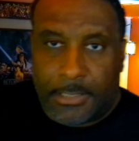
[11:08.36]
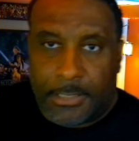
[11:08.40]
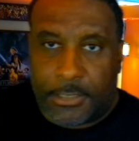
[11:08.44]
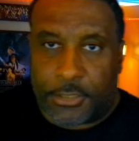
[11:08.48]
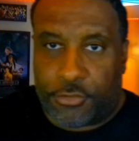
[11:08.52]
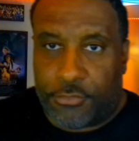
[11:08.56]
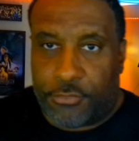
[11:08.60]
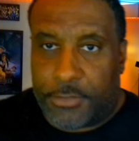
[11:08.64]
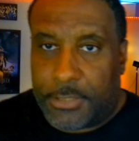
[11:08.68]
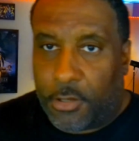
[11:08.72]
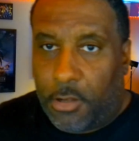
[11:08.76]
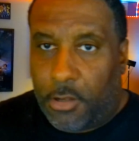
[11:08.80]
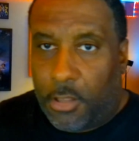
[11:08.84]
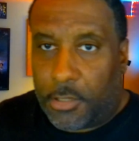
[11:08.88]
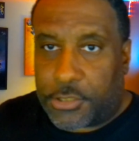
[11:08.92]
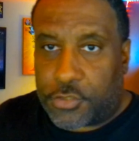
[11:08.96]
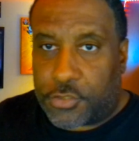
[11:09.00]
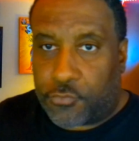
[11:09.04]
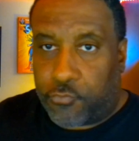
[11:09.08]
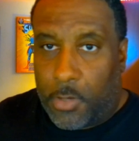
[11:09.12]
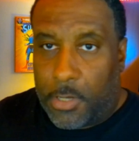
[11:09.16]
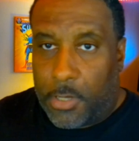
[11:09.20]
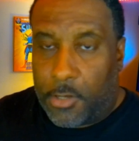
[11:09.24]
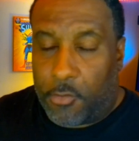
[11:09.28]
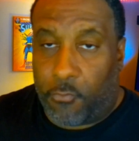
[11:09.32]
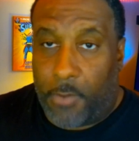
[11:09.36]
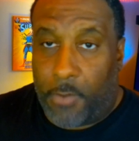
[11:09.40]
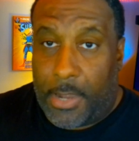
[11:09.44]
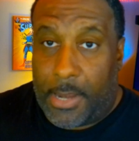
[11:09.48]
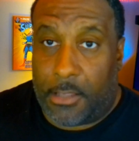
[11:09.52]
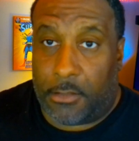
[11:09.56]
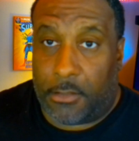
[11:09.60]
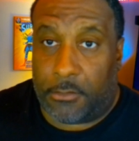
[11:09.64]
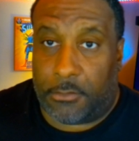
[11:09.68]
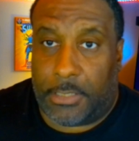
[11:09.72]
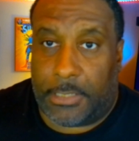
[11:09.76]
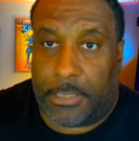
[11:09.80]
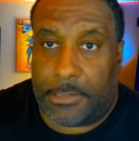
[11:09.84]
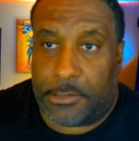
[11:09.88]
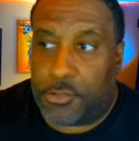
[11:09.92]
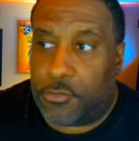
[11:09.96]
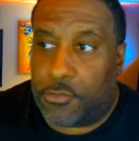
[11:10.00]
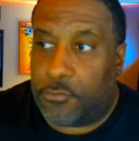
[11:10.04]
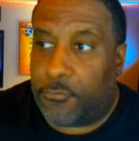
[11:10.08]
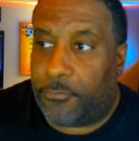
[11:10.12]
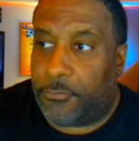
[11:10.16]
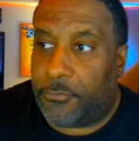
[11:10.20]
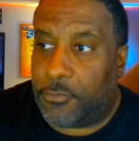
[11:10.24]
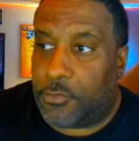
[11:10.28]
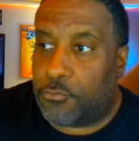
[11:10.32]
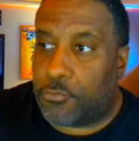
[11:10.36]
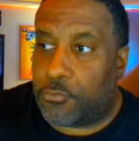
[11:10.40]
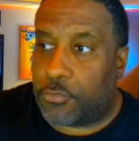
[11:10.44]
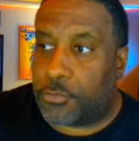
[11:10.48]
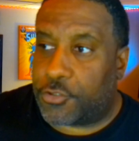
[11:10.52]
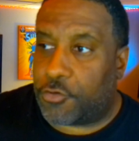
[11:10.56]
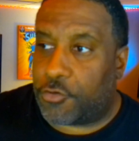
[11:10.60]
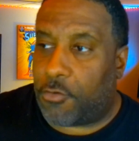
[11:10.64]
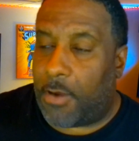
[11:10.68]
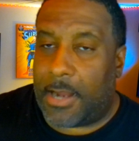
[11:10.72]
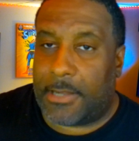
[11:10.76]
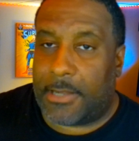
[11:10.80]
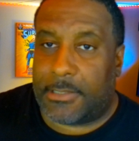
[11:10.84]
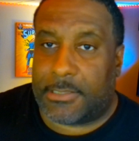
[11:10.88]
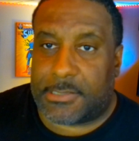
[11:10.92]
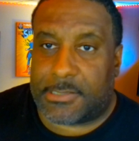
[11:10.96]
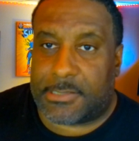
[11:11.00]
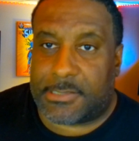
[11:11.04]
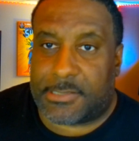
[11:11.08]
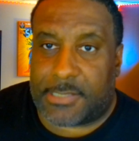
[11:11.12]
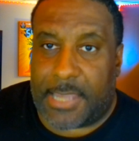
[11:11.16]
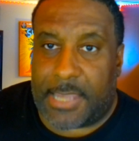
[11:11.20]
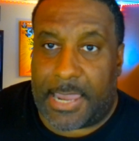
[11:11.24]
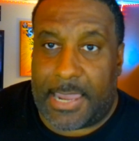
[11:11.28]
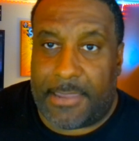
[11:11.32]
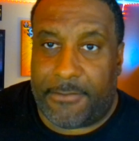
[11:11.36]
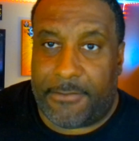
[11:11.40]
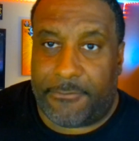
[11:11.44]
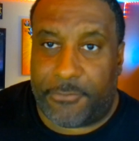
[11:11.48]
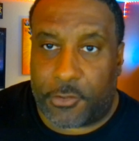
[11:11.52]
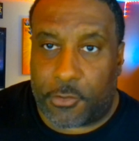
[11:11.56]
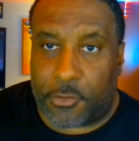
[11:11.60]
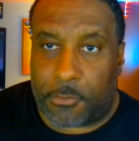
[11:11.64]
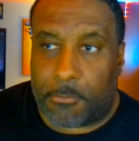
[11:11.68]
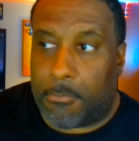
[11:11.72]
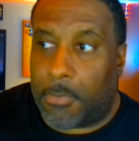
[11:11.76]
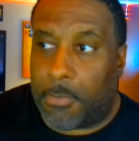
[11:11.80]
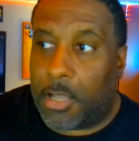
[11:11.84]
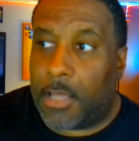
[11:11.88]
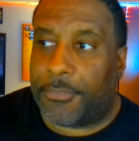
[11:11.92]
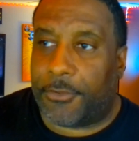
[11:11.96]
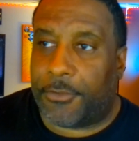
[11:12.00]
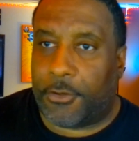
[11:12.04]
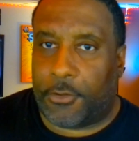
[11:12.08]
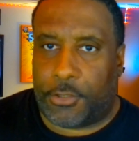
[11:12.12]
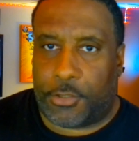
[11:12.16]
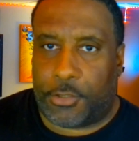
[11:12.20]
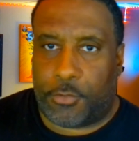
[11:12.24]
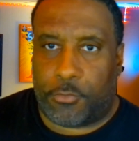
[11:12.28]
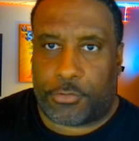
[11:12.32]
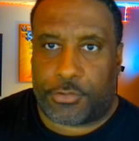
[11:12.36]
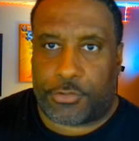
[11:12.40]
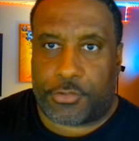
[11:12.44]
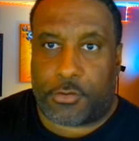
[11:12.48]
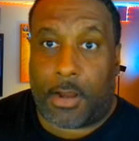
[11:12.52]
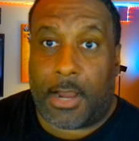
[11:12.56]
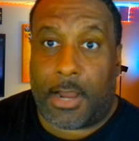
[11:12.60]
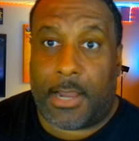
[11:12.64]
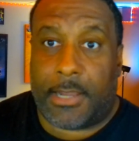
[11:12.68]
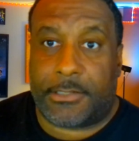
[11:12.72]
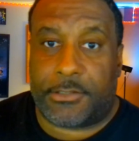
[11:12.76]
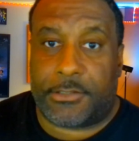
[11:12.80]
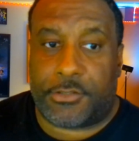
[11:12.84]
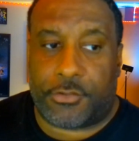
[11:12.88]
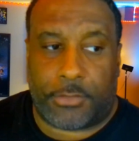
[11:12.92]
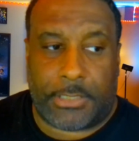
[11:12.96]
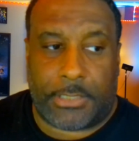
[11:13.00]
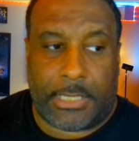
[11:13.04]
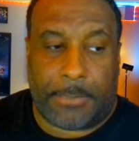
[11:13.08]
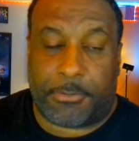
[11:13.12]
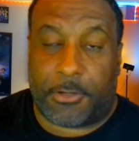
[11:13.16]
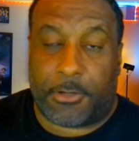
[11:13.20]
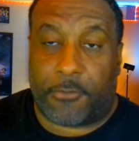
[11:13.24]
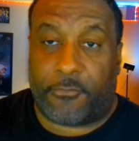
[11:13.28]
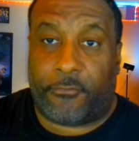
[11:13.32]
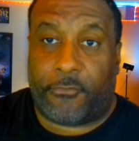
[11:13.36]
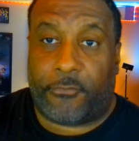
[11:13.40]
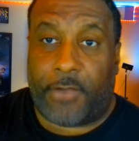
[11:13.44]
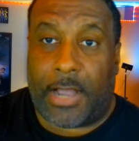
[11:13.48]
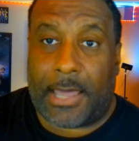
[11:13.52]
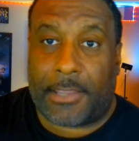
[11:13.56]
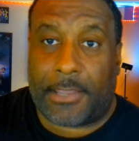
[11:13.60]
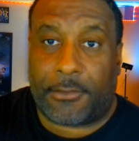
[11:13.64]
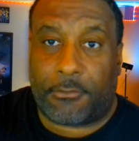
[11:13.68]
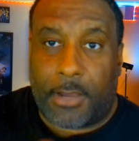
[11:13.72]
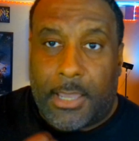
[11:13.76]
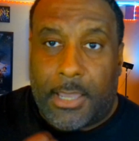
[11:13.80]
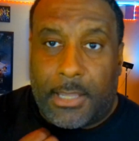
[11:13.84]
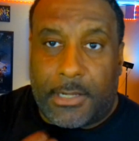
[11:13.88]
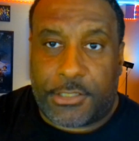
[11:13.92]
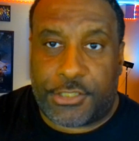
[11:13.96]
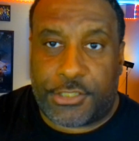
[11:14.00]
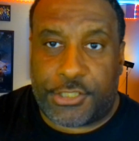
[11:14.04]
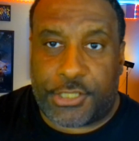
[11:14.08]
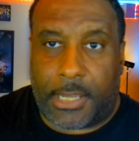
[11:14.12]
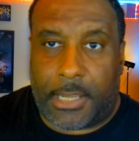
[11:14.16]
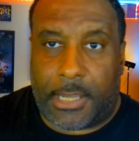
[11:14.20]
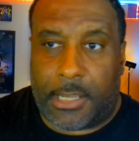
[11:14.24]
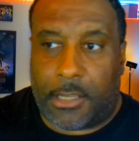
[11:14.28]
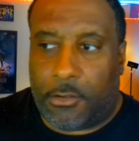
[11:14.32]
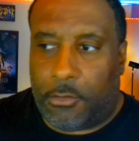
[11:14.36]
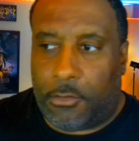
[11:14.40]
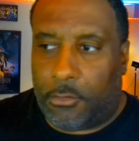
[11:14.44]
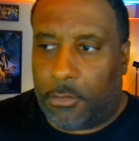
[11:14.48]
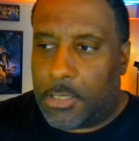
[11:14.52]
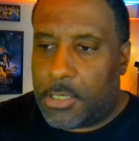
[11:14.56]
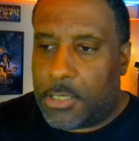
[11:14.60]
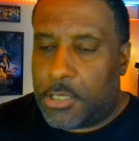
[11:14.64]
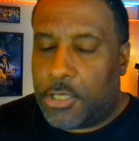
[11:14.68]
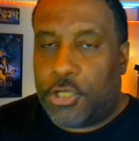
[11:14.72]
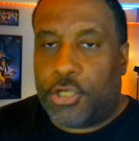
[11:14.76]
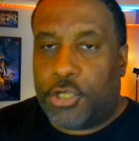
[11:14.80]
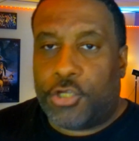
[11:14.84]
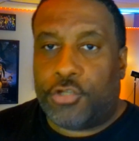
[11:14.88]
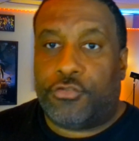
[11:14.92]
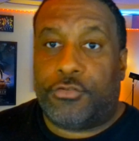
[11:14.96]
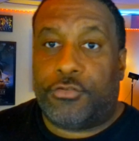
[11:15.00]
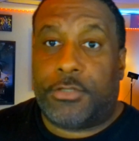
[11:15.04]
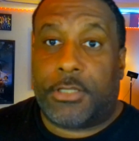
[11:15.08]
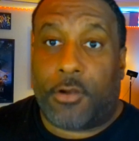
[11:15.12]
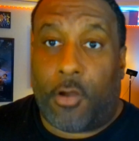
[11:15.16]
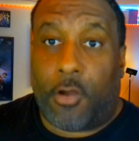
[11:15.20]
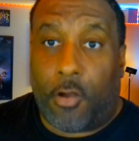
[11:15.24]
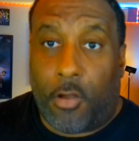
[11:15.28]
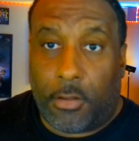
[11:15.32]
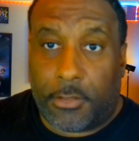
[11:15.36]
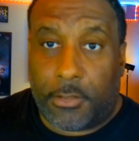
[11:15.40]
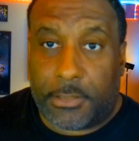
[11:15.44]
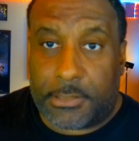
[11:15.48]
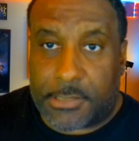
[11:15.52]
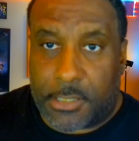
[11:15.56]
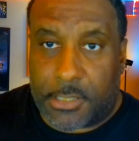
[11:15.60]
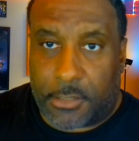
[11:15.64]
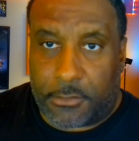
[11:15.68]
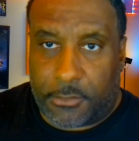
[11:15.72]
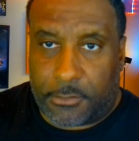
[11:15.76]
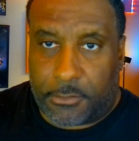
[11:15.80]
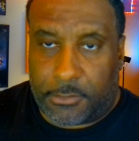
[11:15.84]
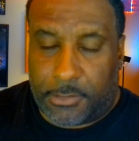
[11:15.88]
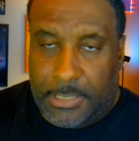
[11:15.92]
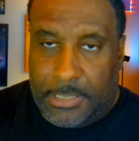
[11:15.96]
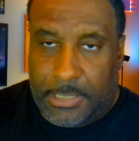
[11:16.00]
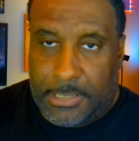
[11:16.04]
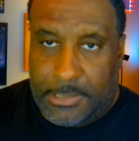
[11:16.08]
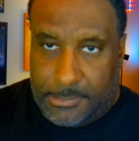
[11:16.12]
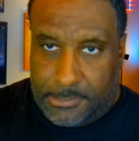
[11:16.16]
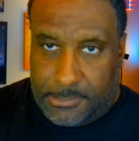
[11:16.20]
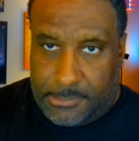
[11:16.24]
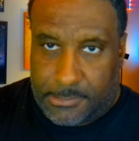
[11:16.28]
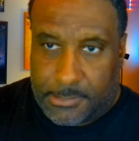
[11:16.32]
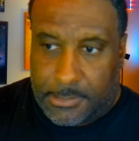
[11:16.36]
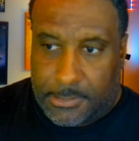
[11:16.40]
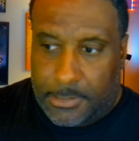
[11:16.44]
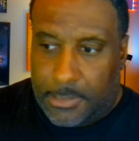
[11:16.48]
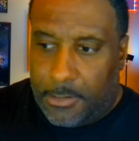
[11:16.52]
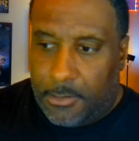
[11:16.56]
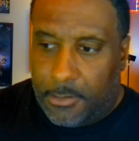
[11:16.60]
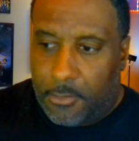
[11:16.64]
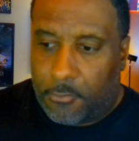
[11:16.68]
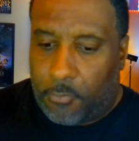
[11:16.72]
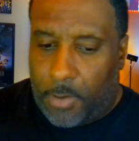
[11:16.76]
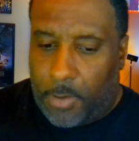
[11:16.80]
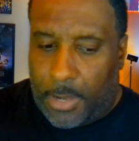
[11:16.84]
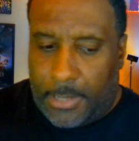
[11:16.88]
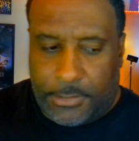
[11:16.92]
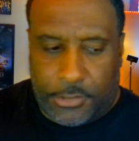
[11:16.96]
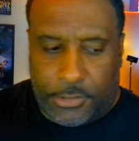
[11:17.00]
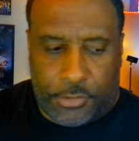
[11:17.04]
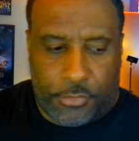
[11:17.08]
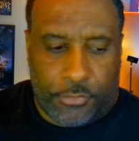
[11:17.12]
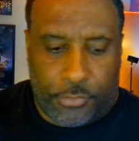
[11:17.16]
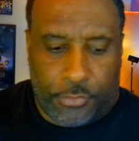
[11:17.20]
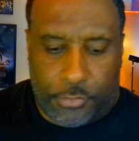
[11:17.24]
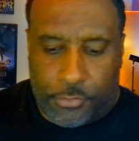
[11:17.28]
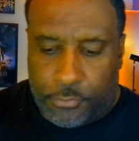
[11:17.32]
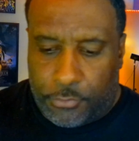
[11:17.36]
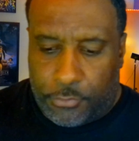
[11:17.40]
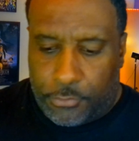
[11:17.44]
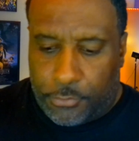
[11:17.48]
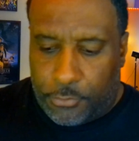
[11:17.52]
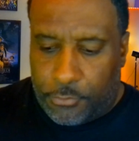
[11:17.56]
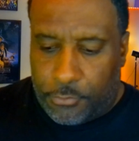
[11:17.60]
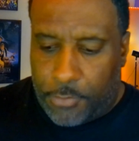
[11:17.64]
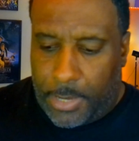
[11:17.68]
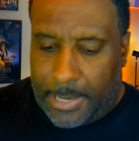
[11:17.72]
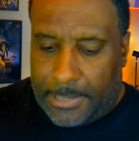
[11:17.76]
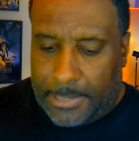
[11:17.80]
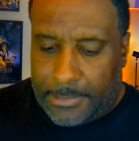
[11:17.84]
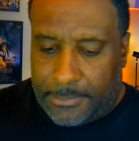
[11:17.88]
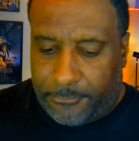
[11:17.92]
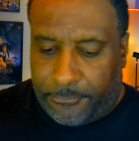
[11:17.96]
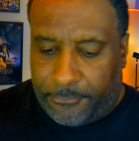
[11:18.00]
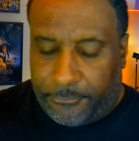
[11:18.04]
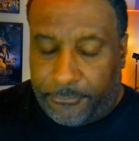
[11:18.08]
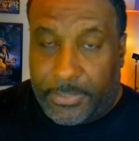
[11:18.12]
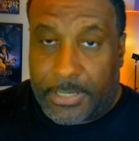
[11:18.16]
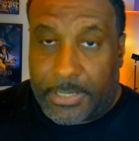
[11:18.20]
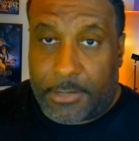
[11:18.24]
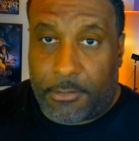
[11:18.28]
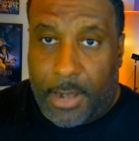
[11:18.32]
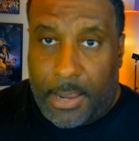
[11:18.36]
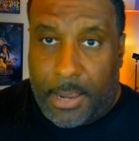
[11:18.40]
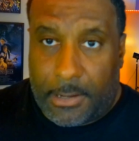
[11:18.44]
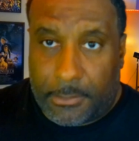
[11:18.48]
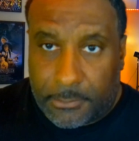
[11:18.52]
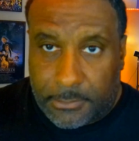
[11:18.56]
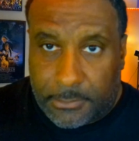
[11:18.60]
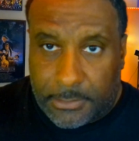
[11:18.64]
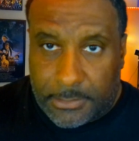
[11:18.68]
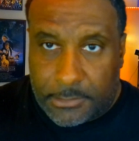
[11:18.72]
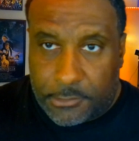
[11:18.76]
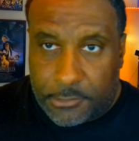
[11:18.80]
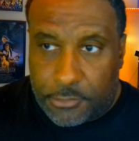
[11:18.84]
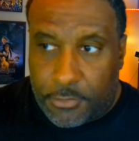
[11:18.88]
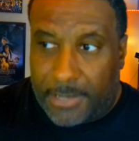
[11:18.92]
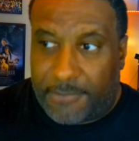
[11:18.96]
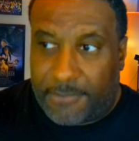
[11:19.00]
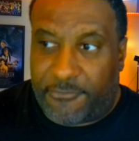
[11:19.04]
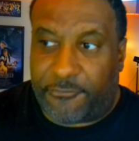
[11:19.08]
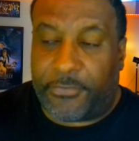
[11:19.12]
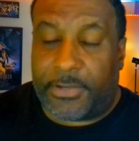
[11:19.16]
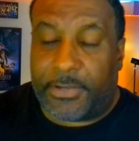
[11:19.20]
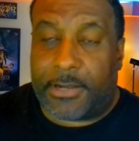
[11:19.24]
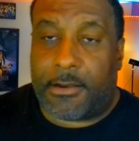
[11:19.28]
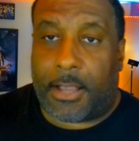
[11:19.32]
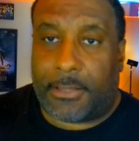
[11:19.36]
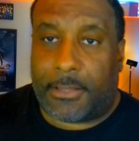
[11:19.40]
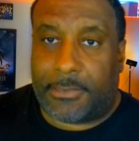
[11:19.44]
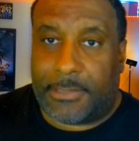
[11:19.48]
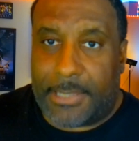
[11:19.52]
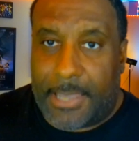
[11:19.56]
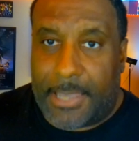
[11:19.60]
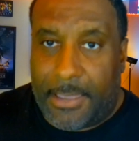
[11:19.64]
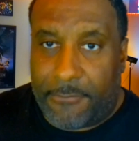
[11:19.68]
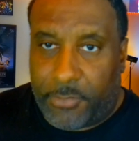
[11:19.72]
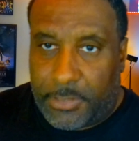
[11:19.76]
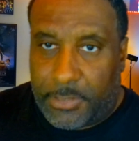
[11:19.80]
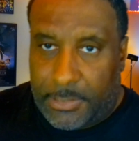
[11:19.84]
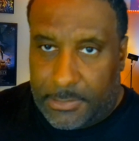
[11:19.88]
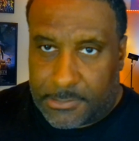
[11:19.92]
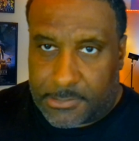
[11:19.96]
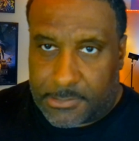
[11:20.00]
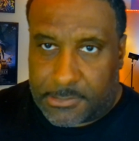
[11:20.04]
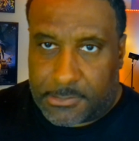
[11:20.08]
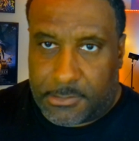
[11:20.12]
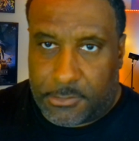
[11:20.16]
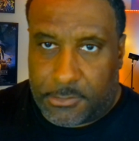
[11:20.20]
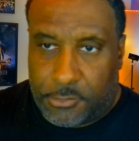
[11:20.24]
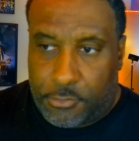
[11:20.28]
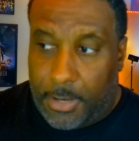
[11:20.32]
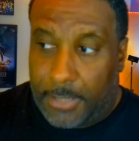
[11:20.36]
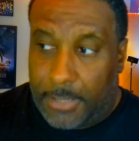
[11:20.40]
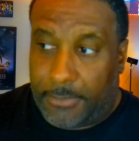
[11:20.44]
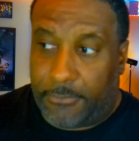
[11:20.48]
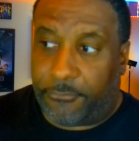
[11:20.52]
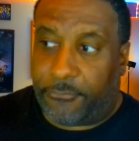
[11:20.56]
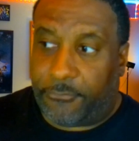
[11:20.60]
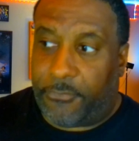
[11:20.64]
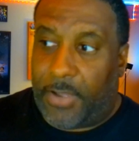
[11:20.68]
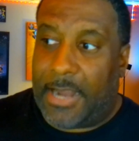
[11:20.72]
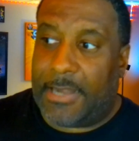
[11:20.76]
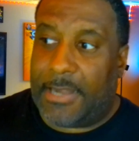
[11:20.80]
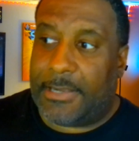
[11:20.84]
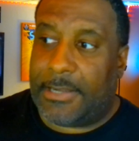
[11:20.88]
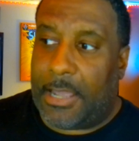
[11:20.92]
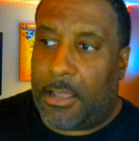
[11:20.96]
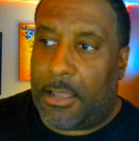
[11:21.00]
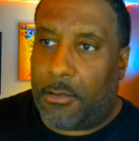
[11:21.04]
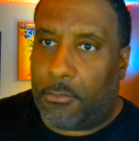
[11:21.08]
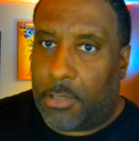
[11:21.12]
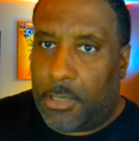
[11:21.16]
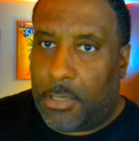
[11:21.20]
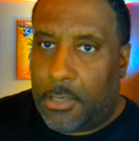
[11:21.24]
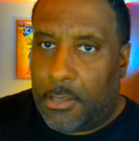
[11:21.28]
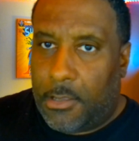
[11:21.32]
you did all this running around, and you were trying to save your mother. You were trying to keep your father out of jail. You did all these other things, right? You had to figure out the evidence. You had to find out.